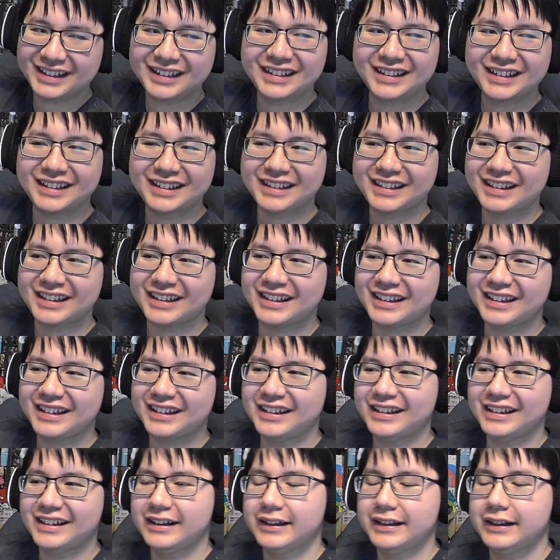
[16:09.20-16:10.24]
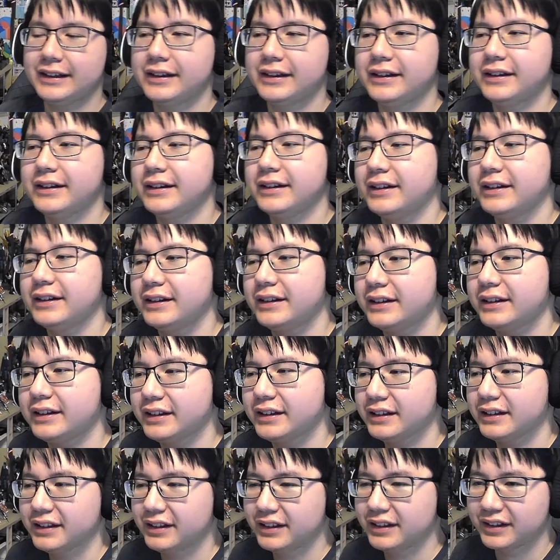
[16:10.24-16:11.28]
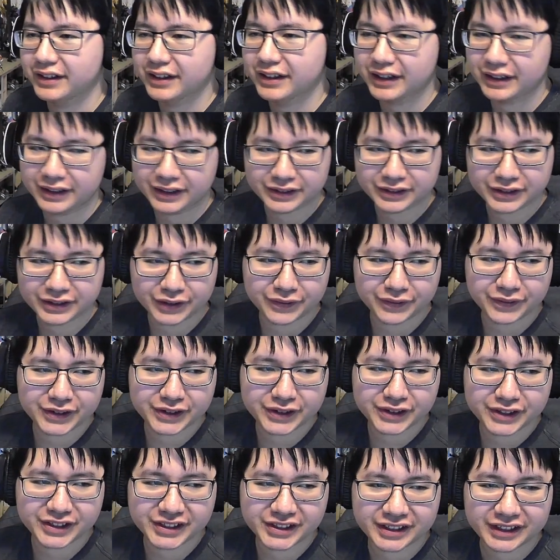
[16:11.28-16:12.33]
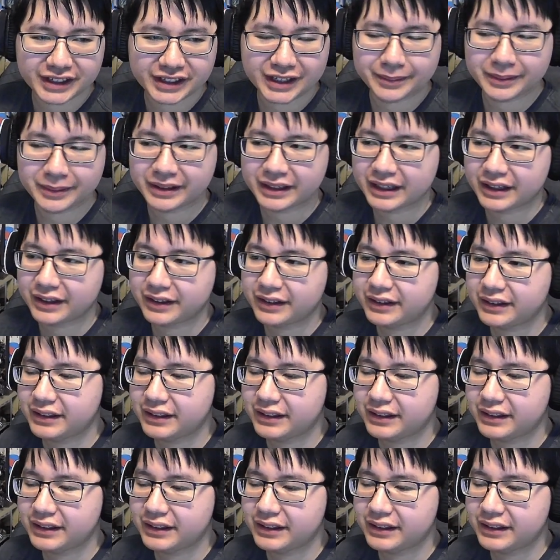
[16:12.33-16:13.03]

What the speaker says: Okay. Okay, that's our first enemy down.